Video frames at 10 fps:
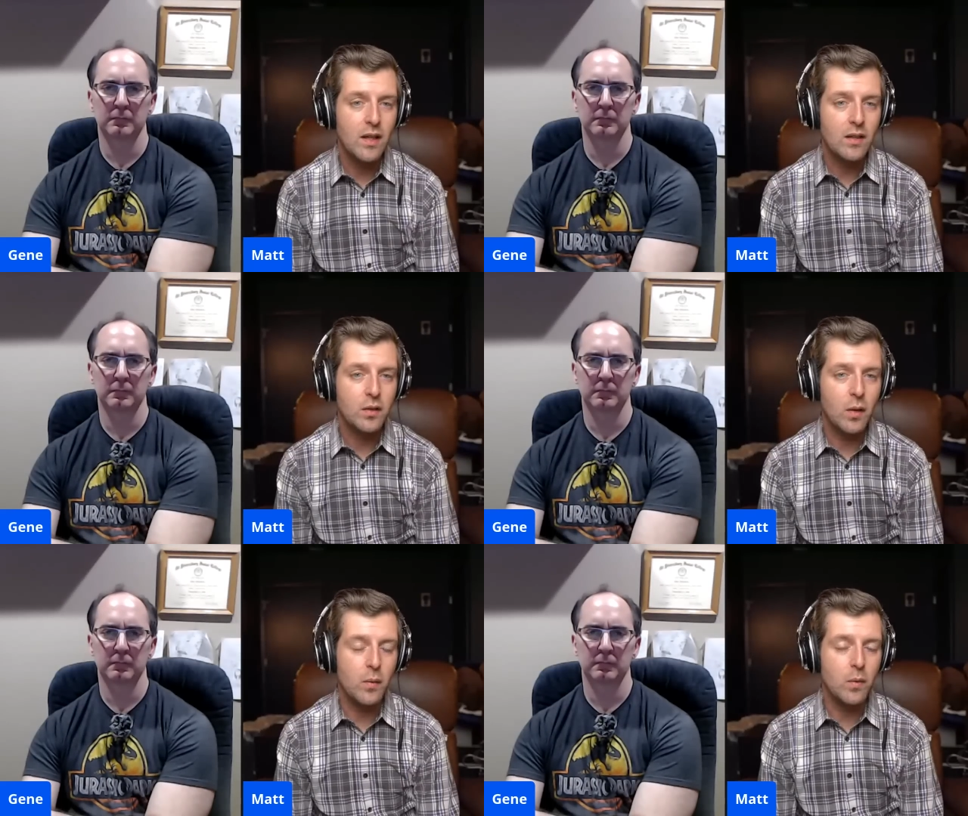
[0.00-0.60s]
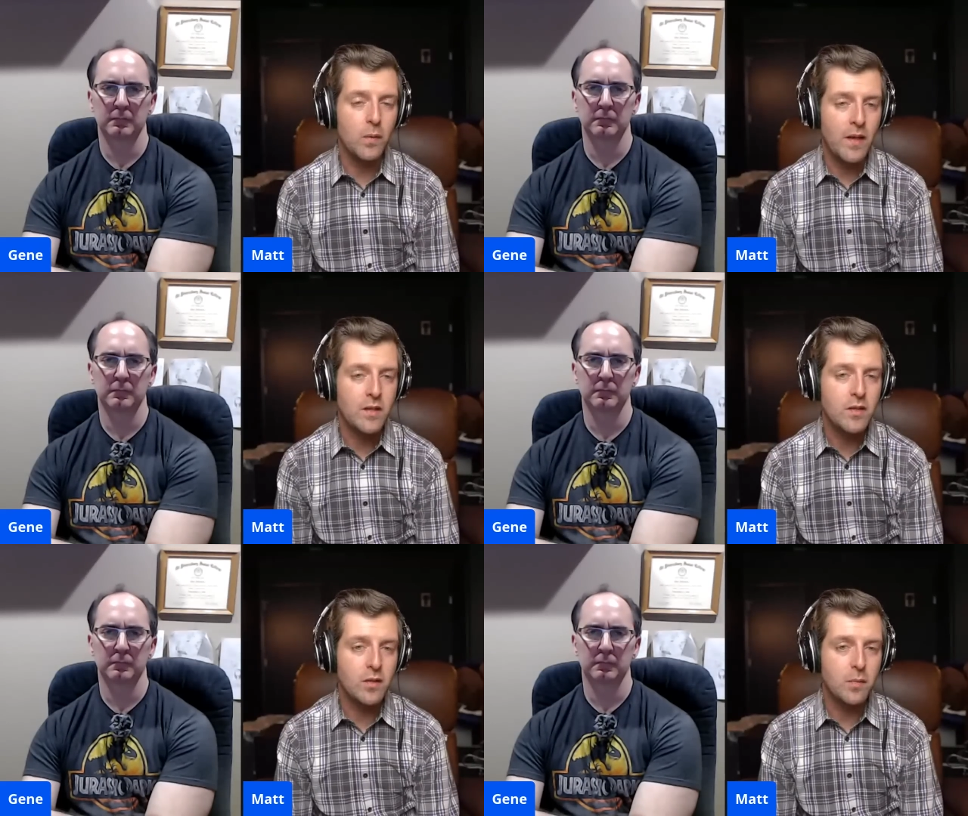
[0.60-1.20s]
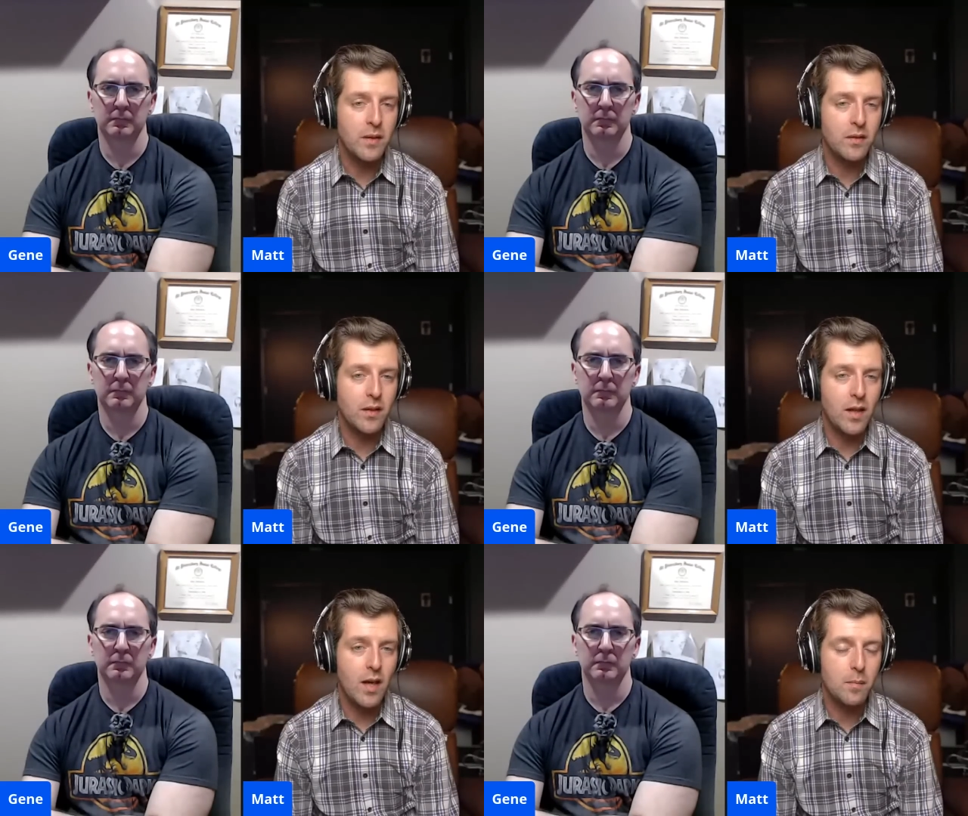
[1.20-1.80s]
Speaker 1: So the reflections are basically
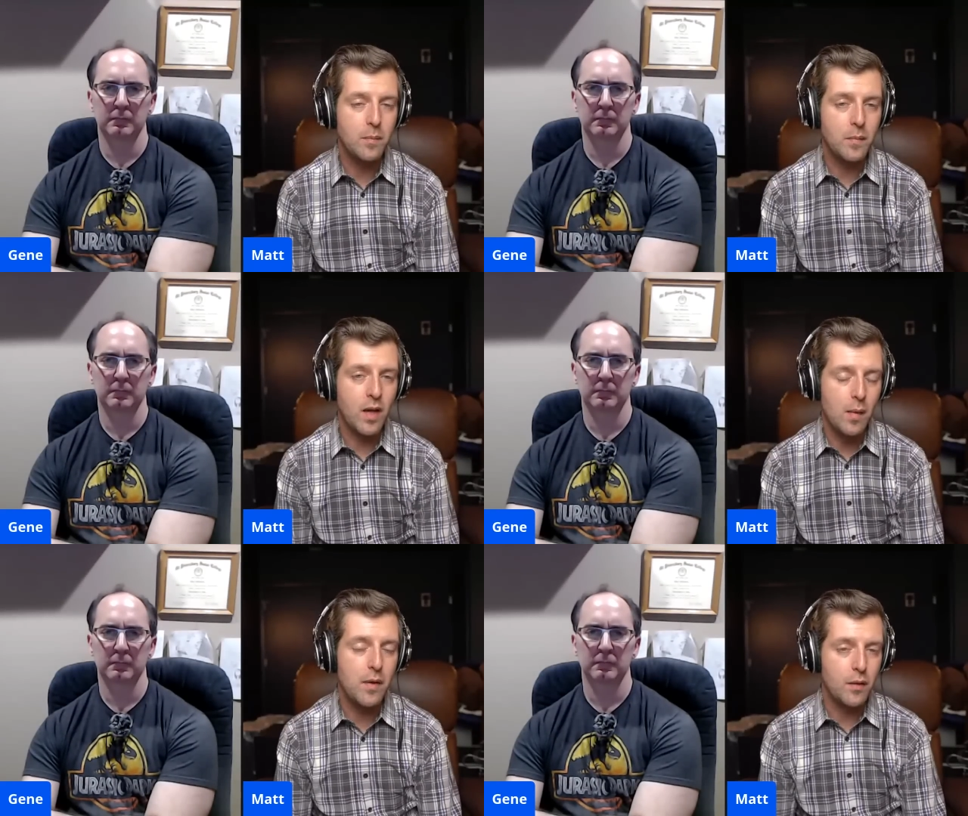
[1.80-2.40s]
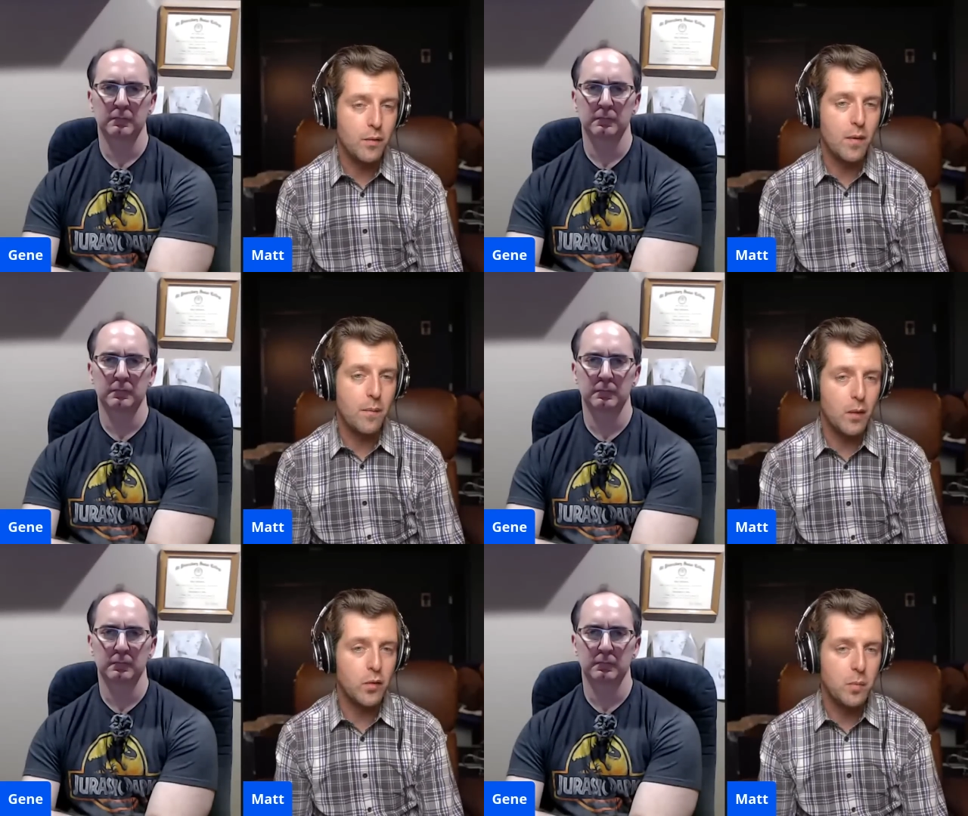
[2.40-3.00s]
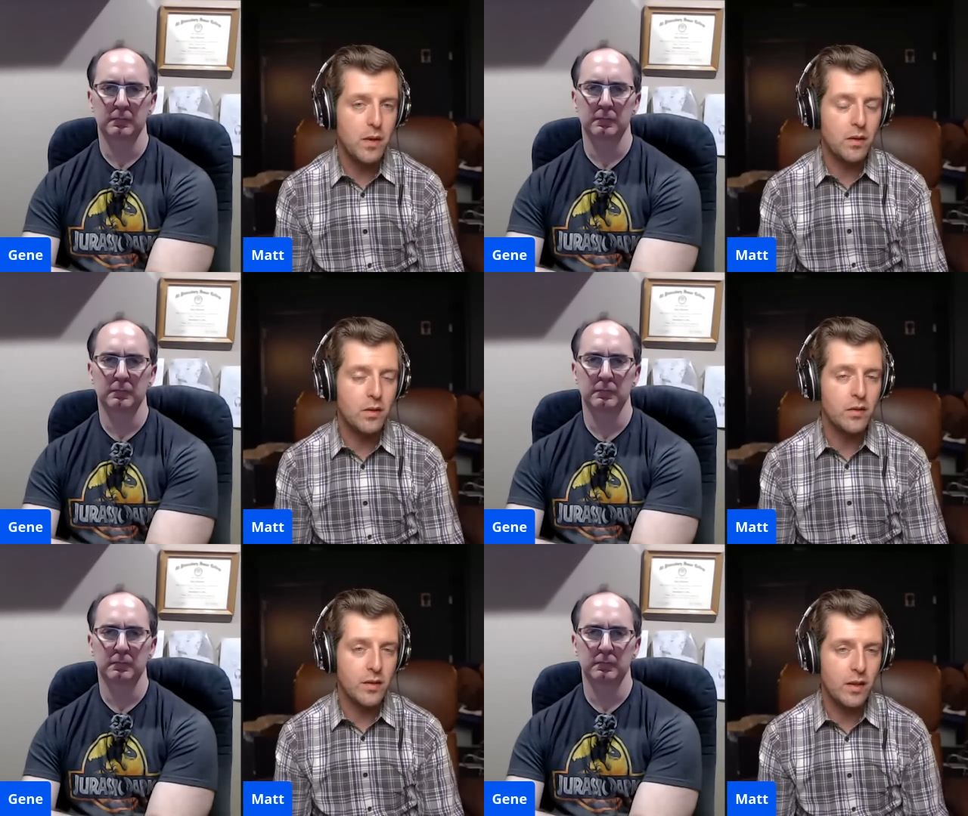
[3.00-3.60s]
co coming from those
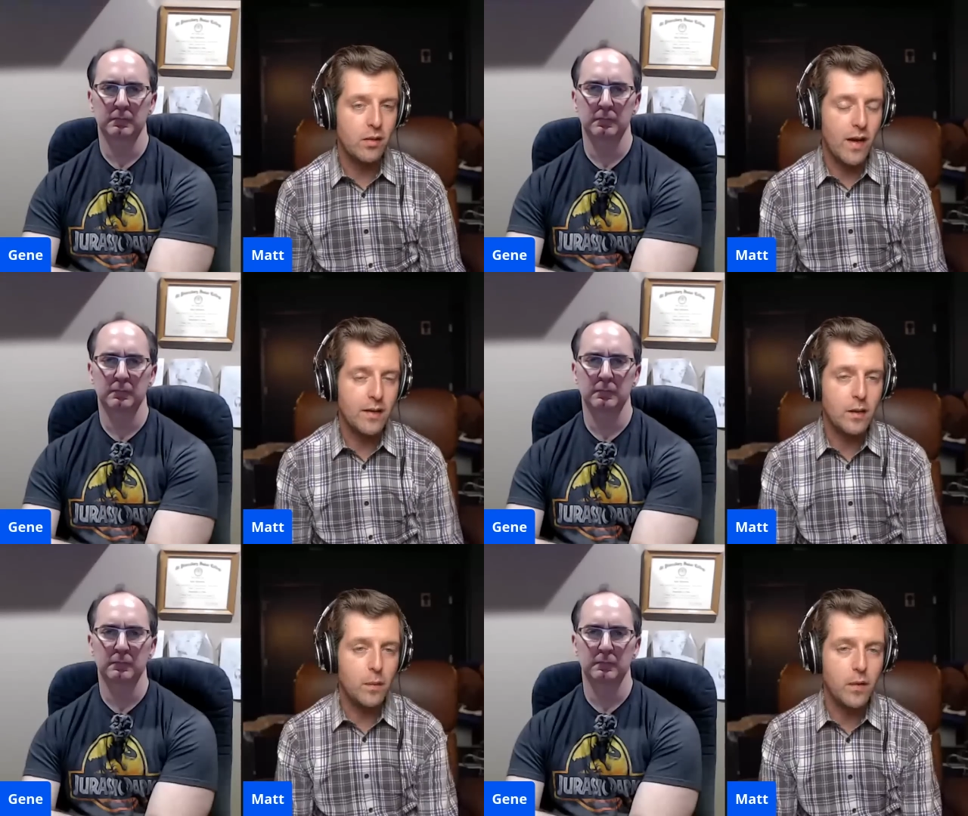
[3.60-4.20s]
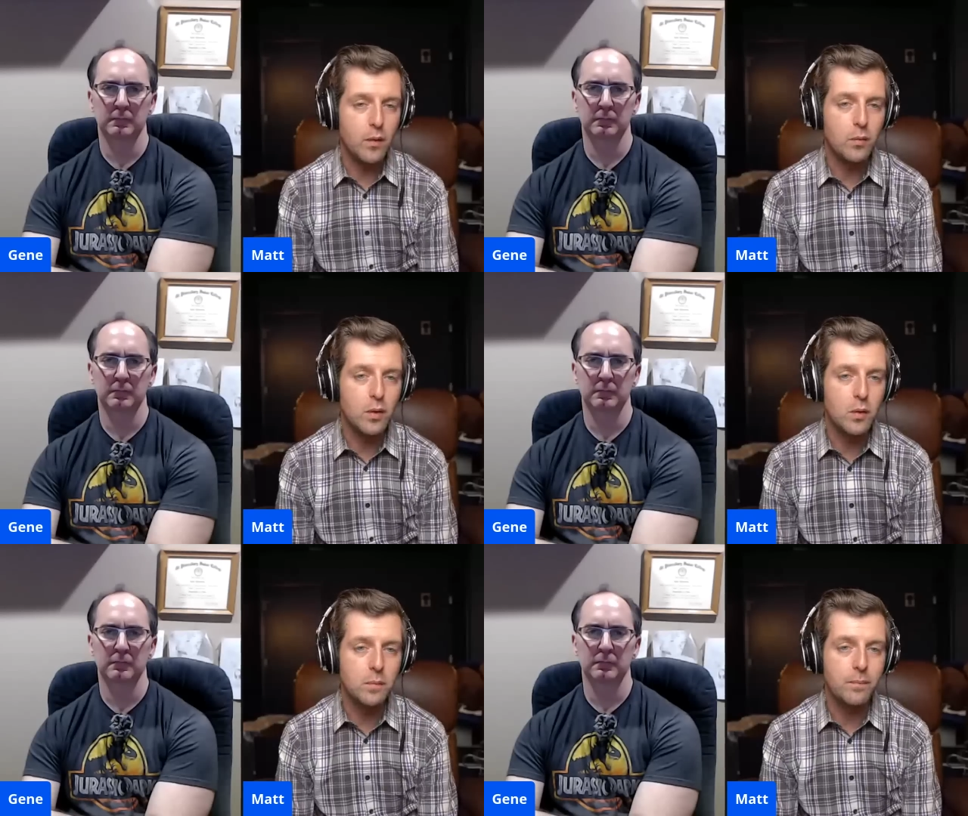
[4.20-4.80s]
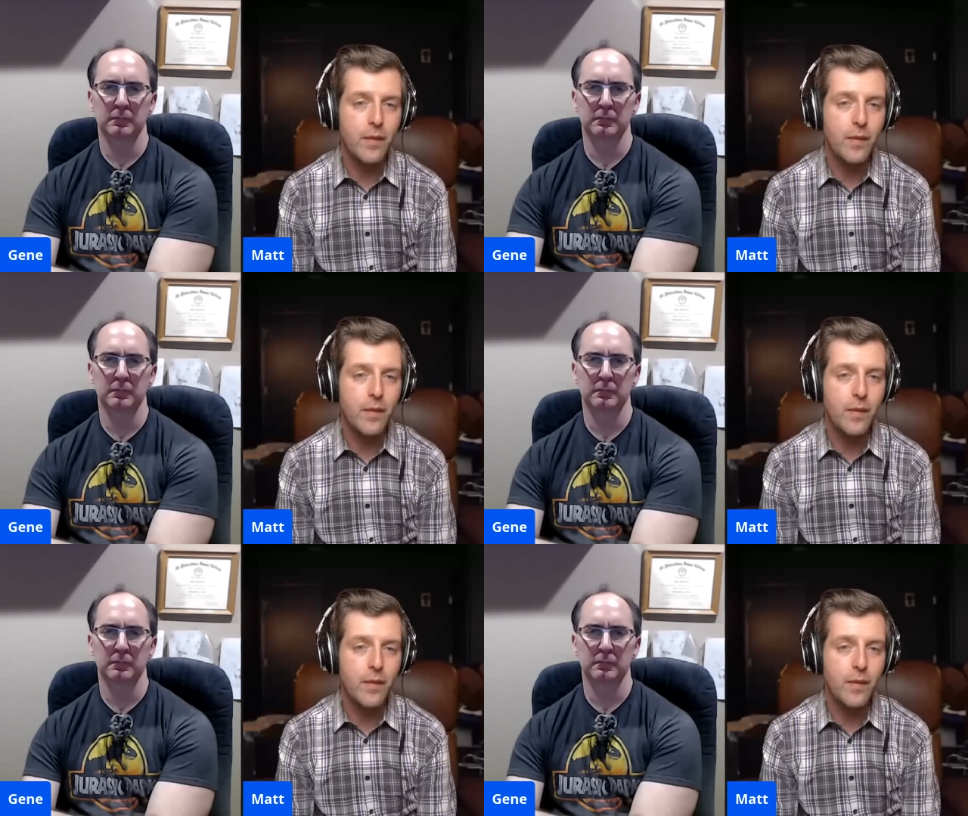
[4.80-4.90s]
speakers interacting with your room.